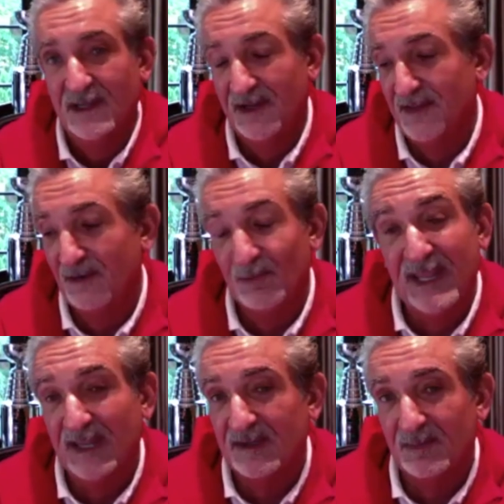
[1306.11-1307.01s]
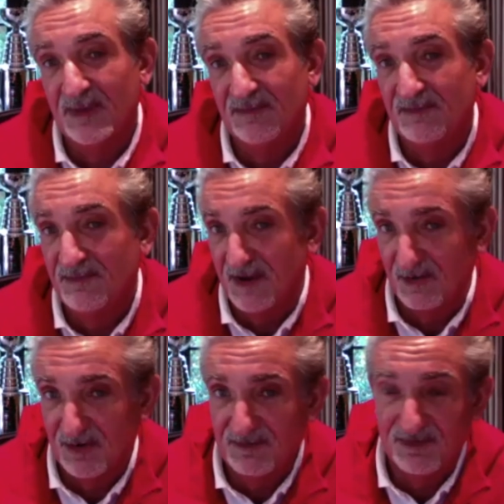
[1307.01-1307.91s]
And then we had to be
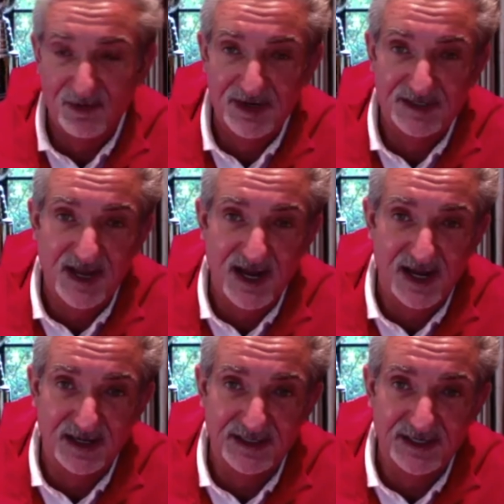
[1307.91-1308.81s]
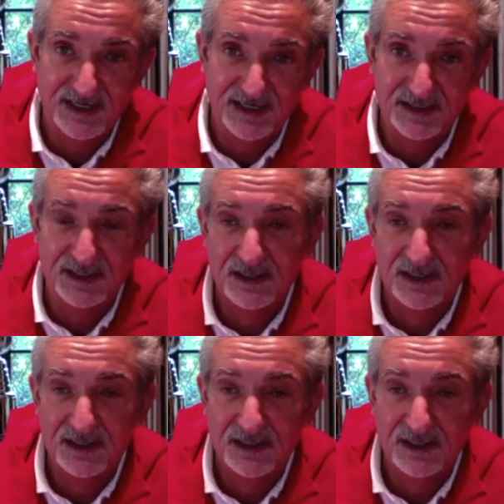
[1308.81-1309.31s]
very, very tied in